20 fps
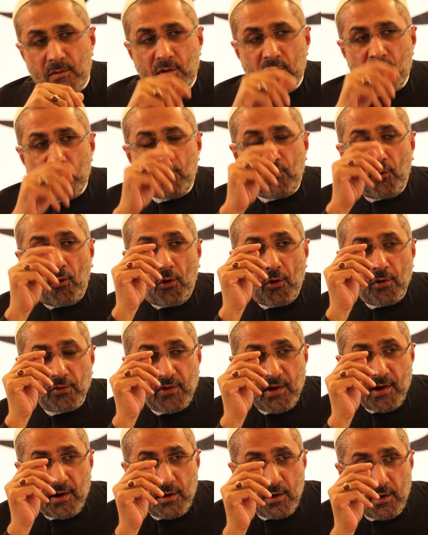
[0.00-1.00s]
For
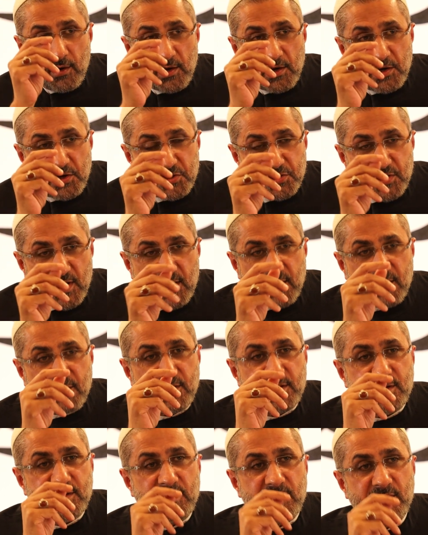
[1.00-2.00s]
their
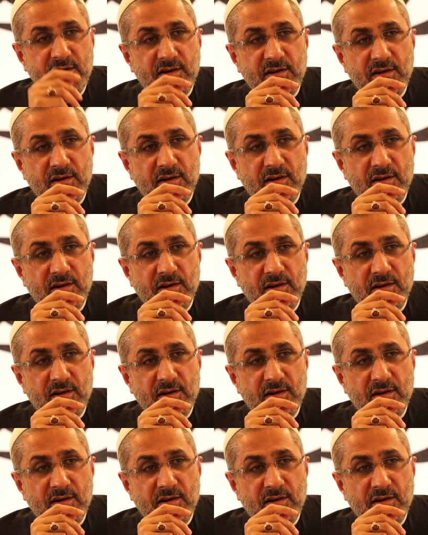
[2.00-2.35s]
integrity,